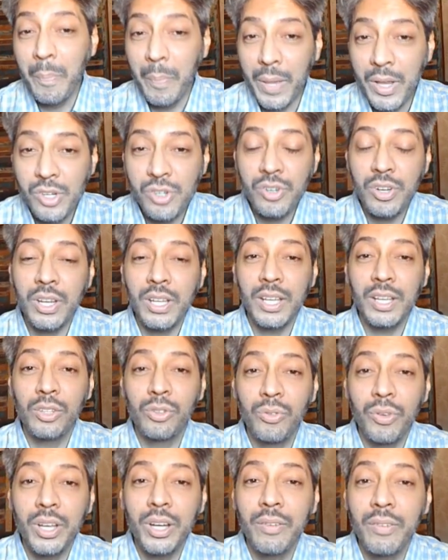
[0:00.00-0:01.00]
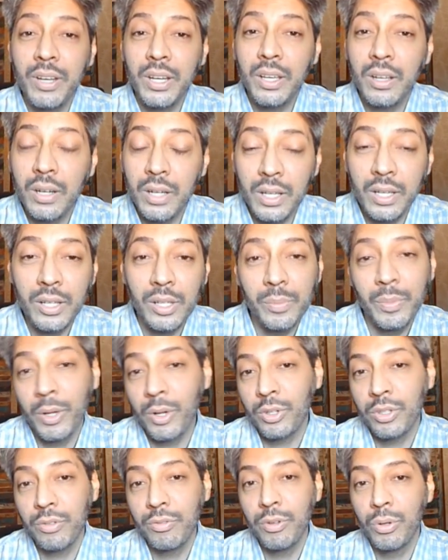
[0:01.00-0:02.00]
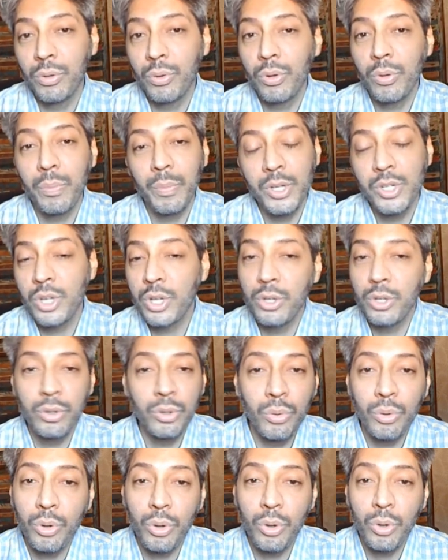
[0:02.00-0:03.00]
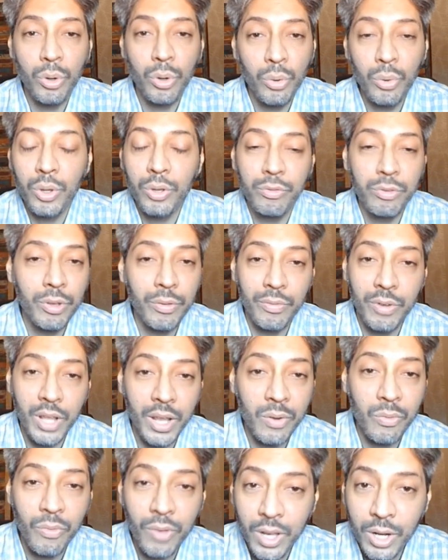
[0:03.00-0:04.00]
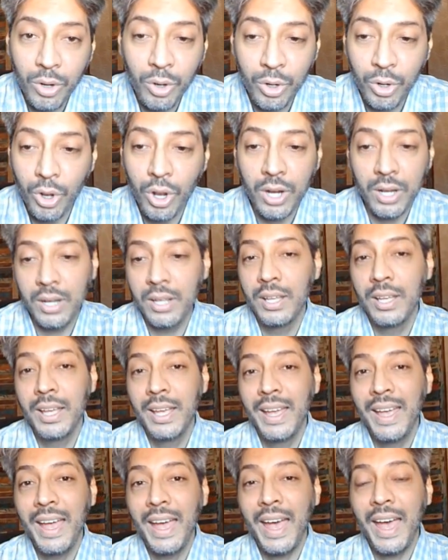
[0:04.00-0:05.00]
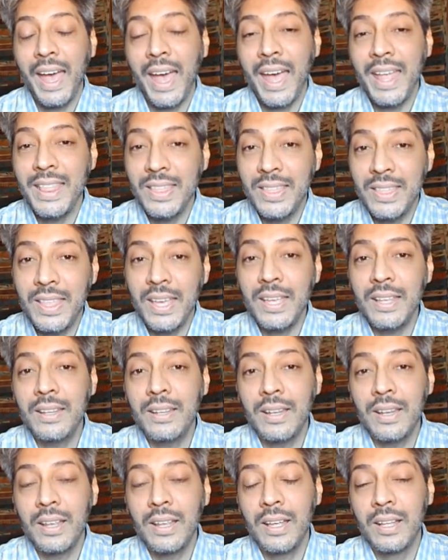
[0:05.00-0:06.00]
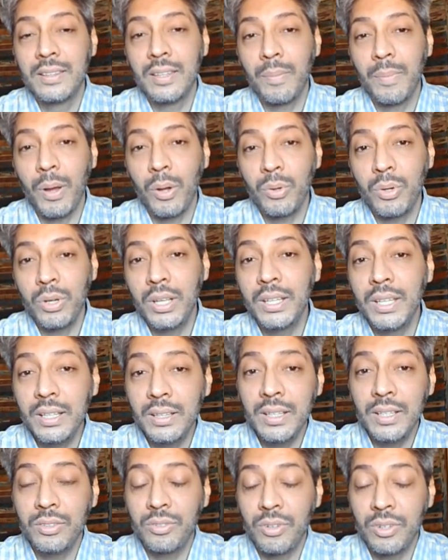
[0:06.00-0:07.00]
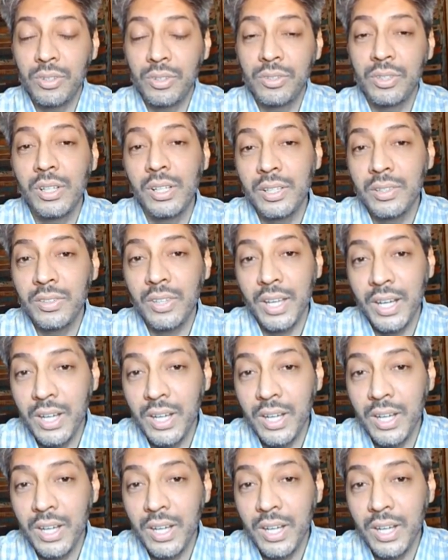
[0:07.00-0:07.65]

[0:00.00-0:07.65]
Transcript: Measuring is very, very critical, because if you don't measure, you don't know if you've done well or not. And then it's about taking these results,